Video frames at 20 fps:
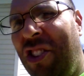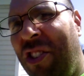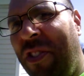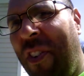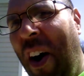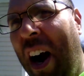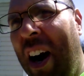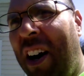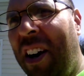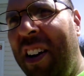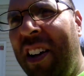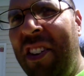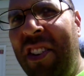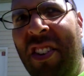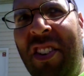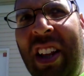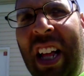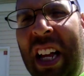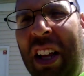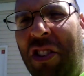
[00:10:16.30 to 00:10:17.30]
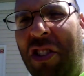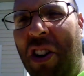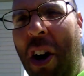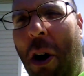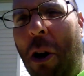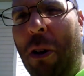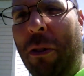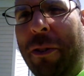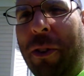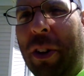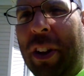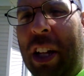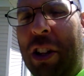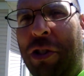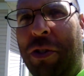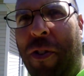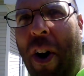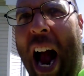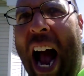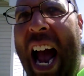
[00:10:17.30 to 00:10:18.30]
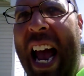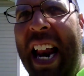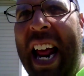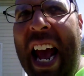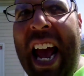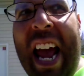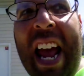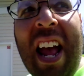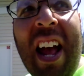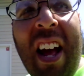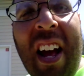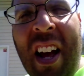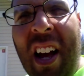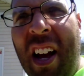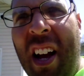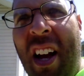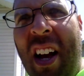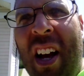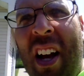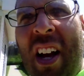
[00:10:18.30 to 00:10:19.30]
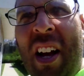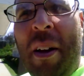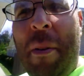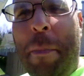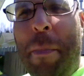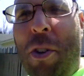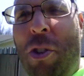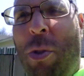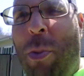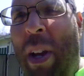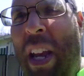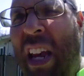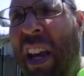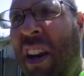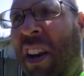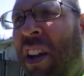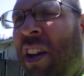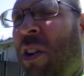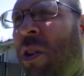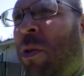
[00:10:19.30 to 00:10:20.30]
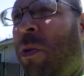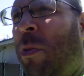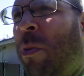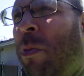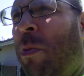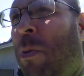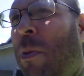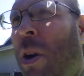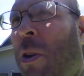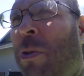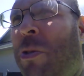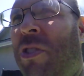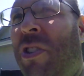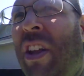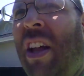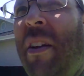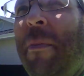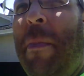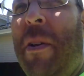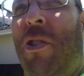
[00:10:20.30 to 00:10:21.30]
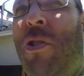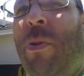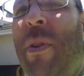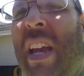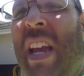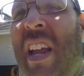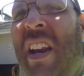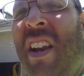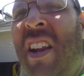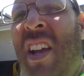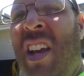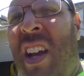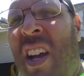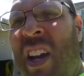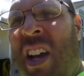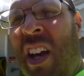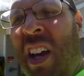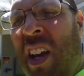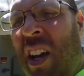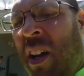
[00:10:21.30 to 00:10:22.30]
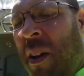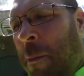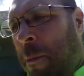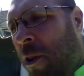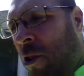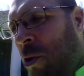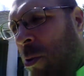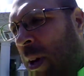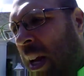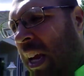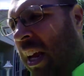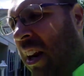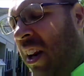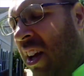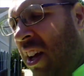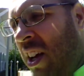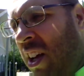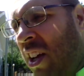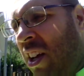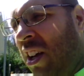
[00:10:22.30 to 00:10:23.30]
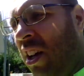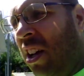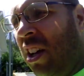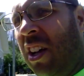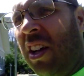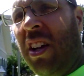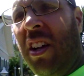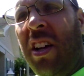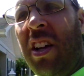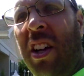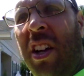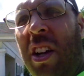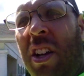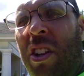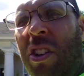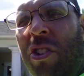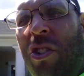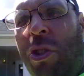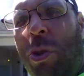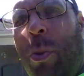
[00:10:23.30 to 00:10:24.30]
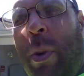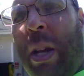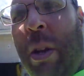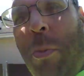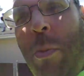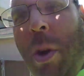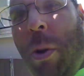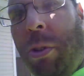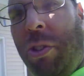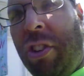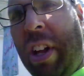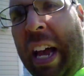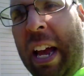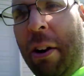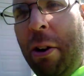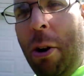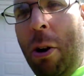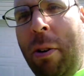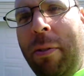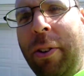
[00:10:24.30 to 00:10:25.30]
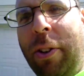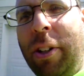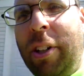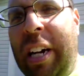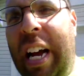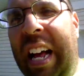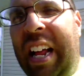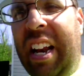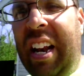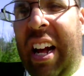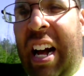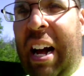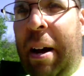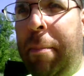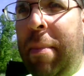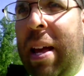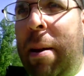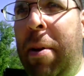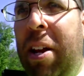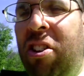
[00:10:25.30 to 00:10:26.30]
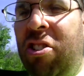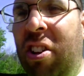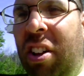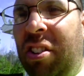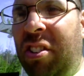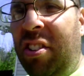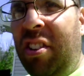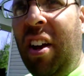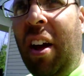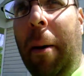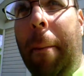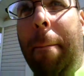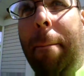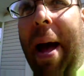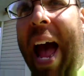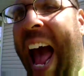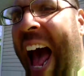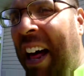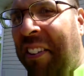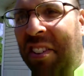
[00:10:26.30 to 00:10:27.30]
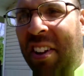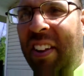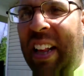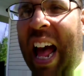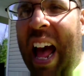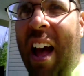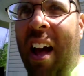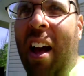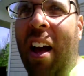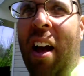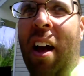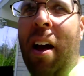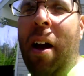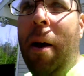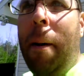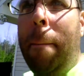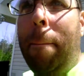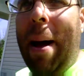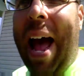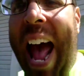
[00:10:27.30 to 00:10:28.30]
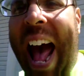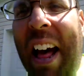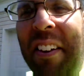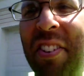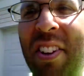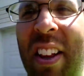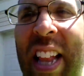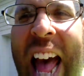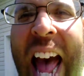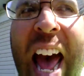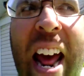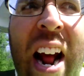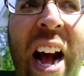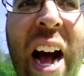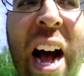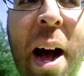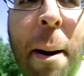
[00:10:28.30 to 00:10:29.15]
as far as things go for this Friday between Roseland, between between doing Roseland over and uh, maybe just passing that passing that